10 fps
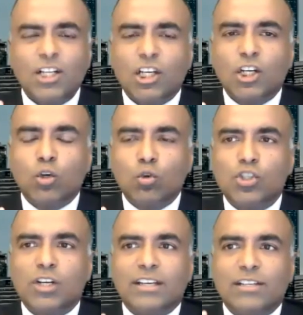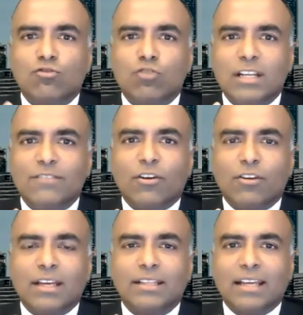inclusion is really
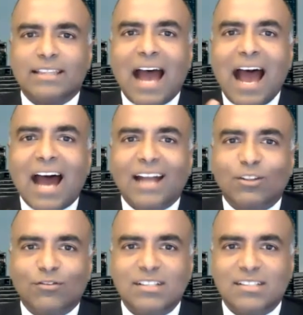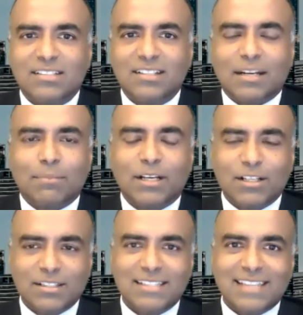very at the heart of this, isn't it? Because
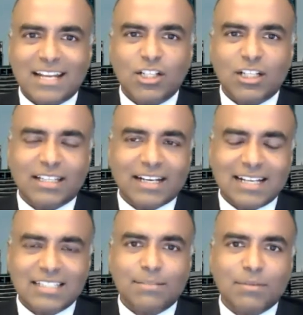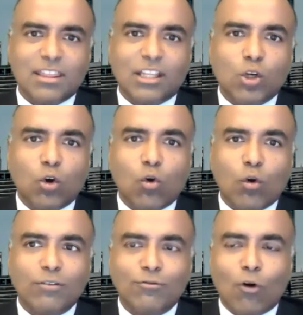essentially the customers that you're
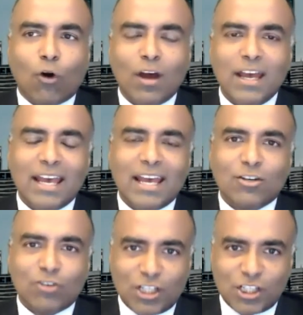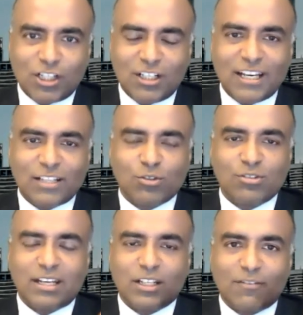going for, traditionally, as you
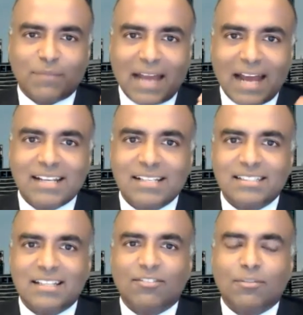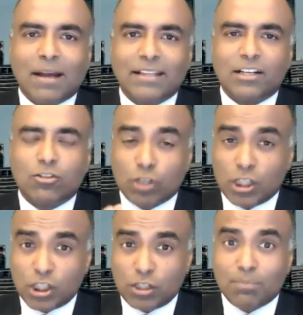said, they've been underserved by the
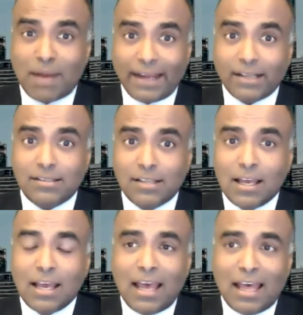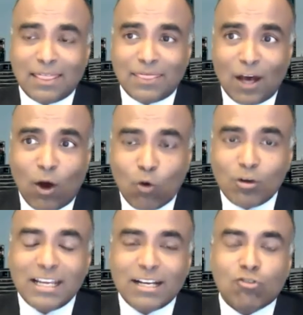traditional banks. The
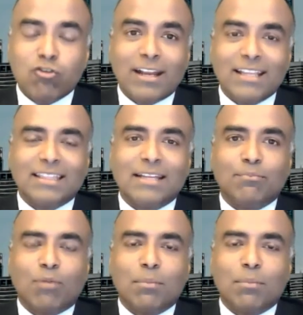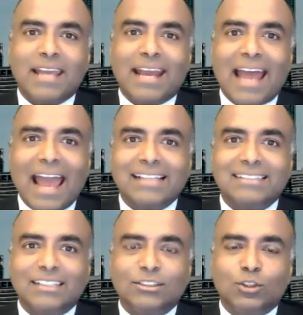only credit they probably have
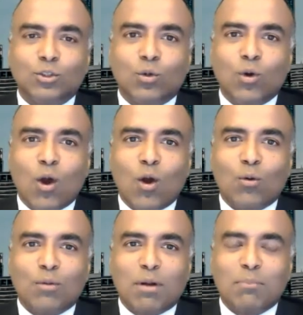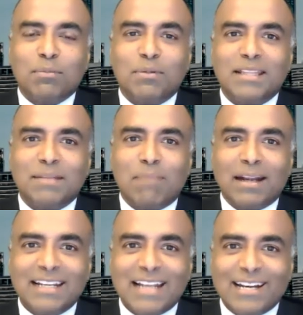access to were probably money
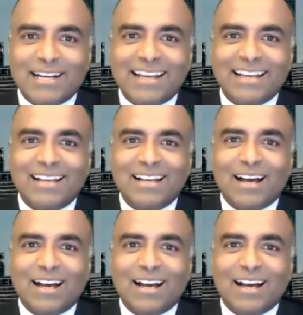lending